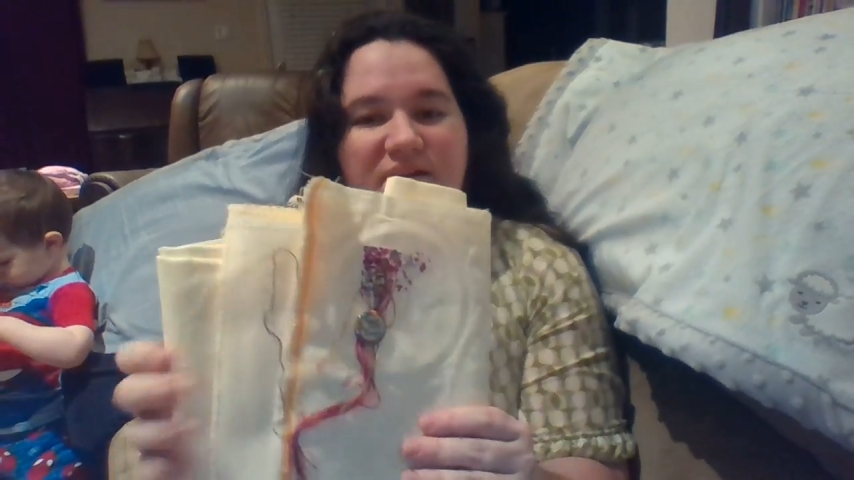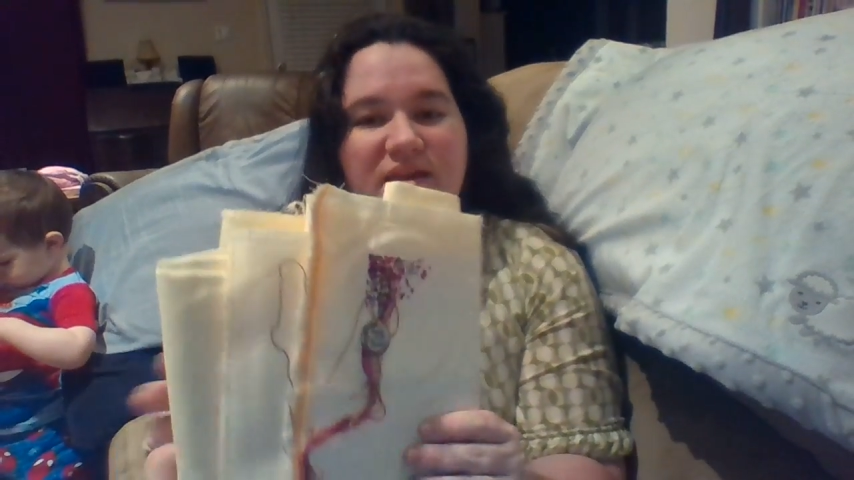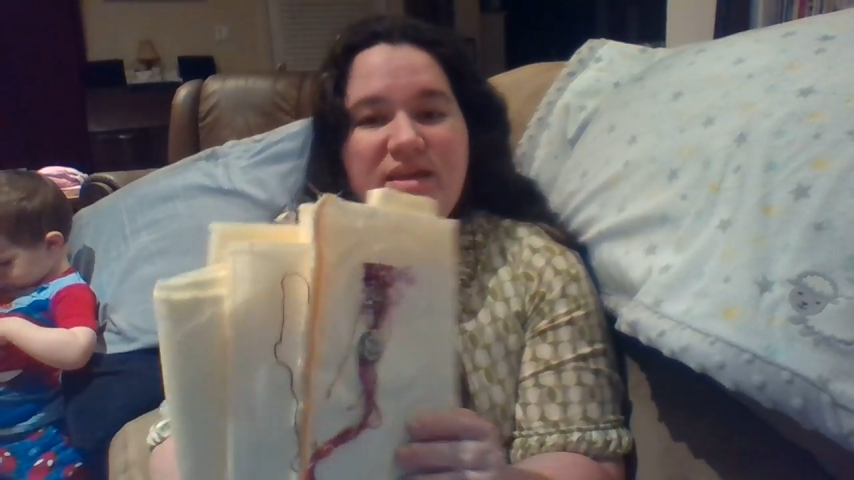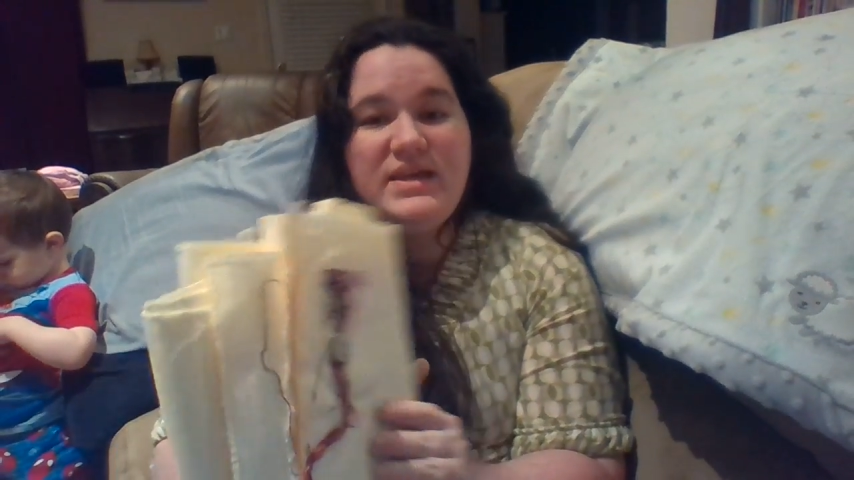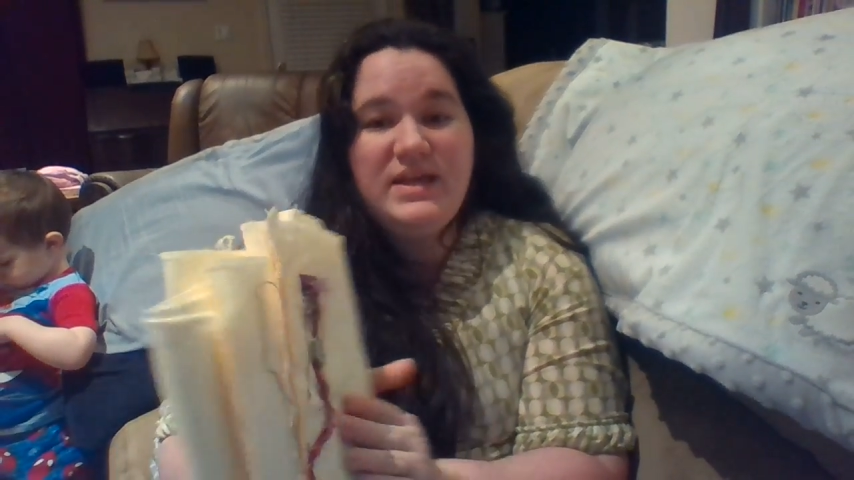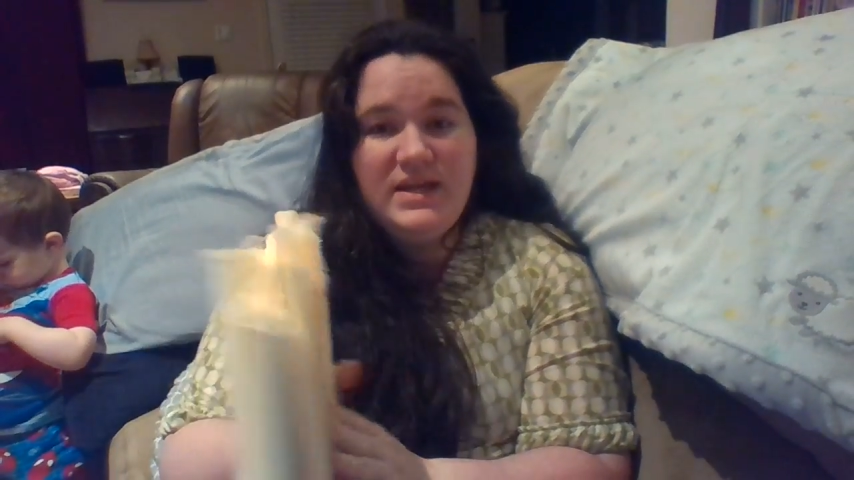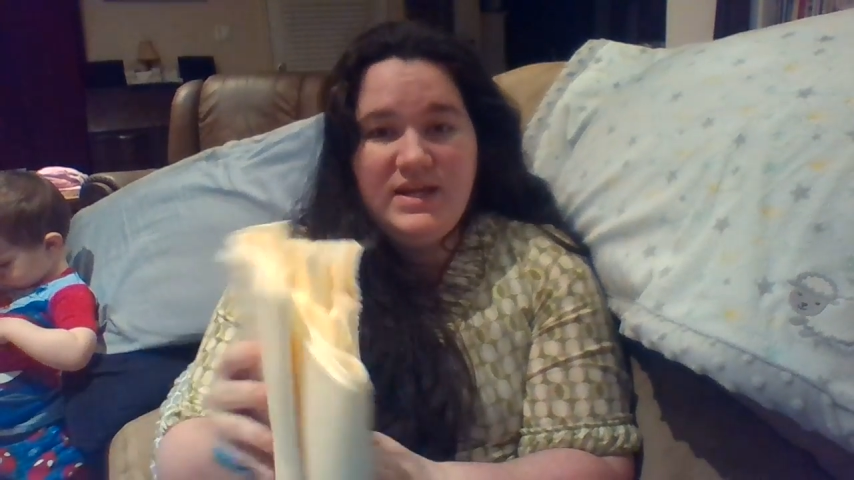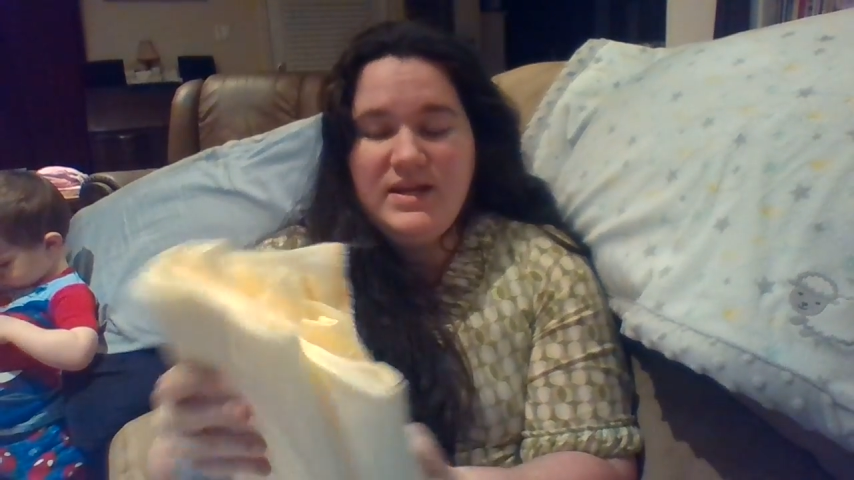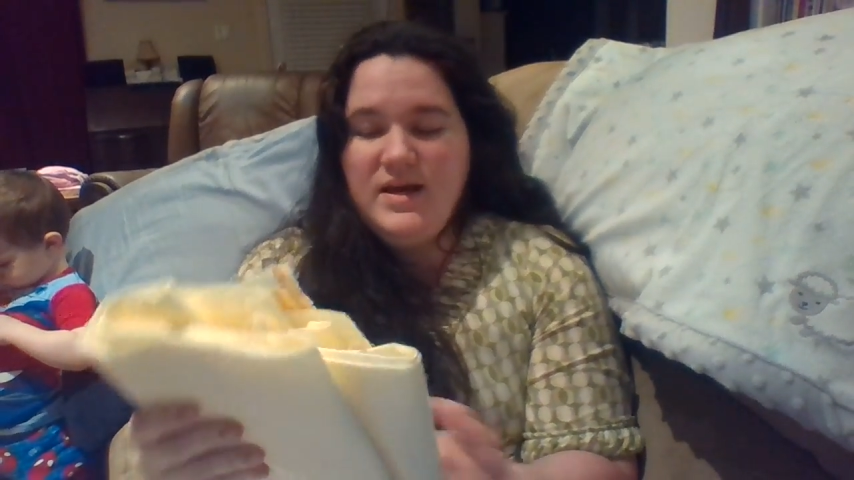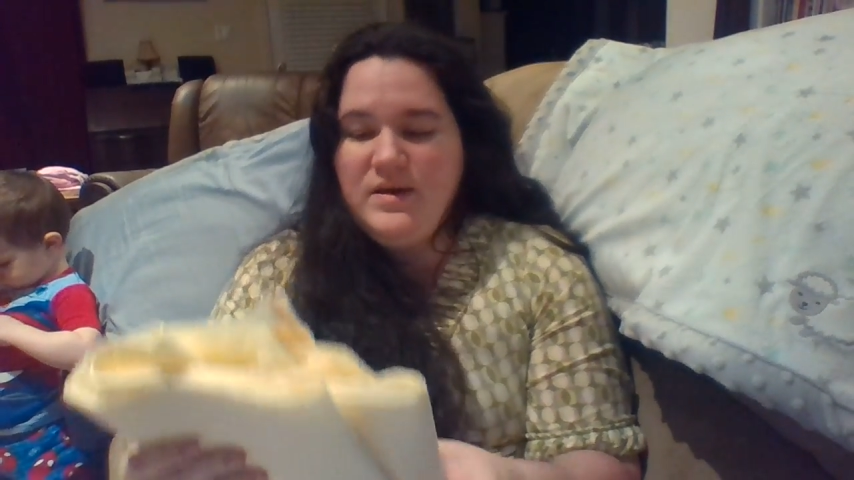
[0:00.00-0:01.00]
I
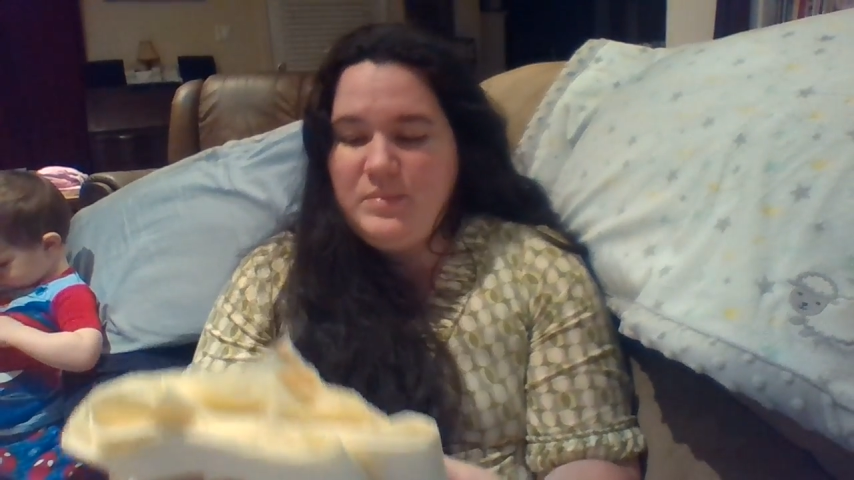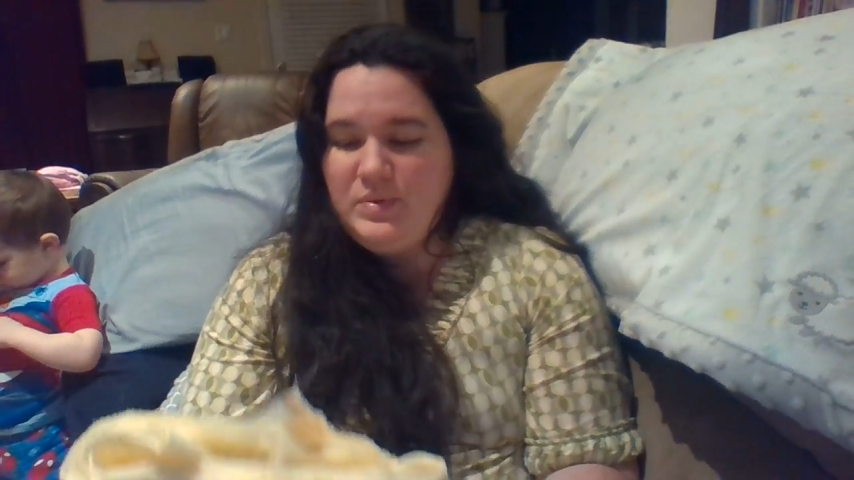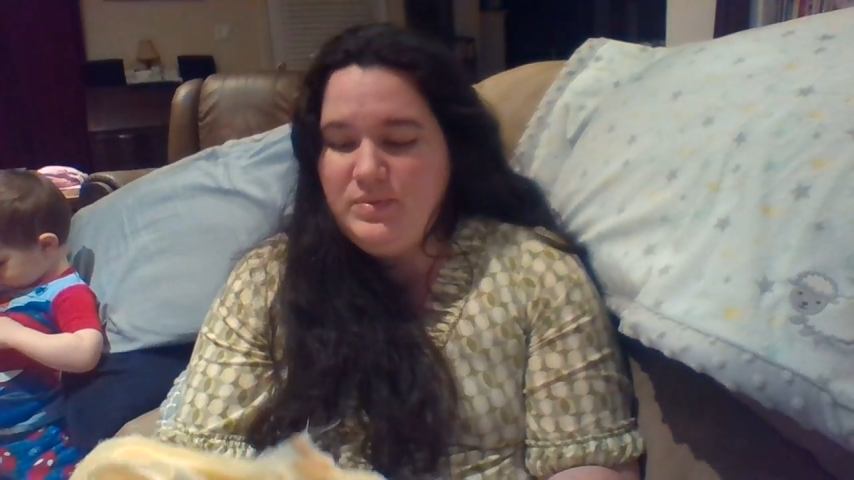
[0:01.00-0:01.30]
kitted it up